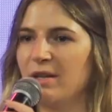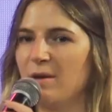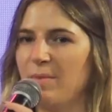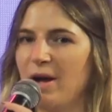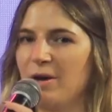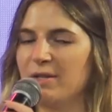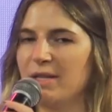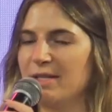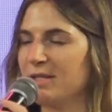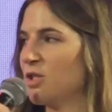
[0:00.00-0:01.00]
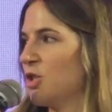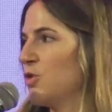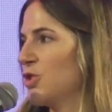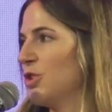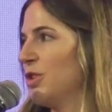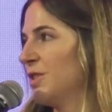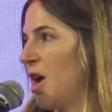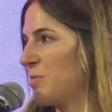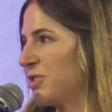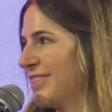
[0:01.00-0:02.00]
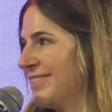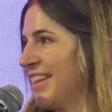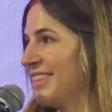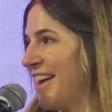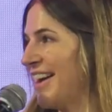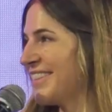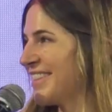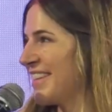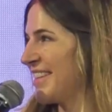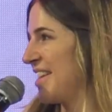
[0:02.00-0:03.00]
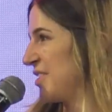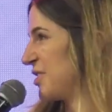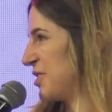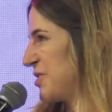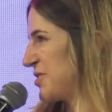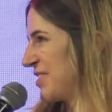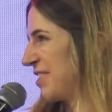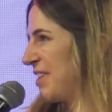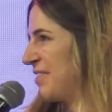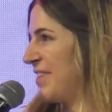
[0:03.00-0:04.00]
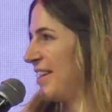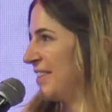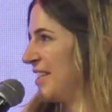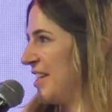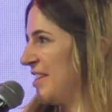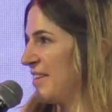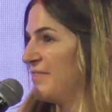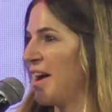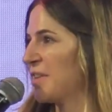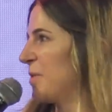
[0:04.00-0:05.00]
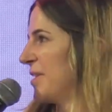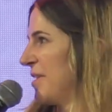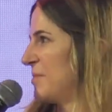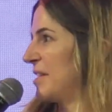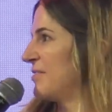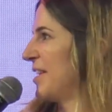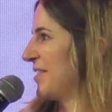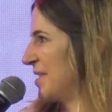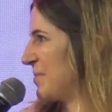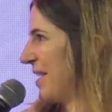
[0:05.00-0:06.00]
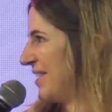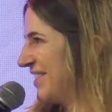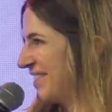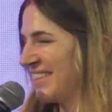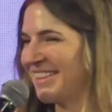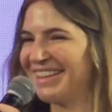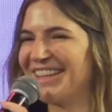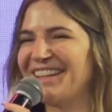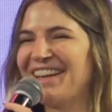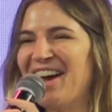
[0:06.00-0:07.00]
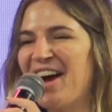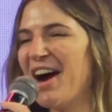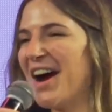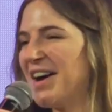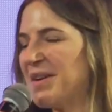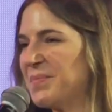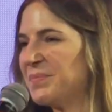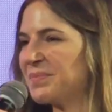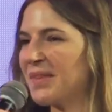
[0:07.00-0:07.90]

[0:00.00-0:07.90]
about institutional adoption a lot. The institutions are finally here. In fact, one of them's even on this panel. On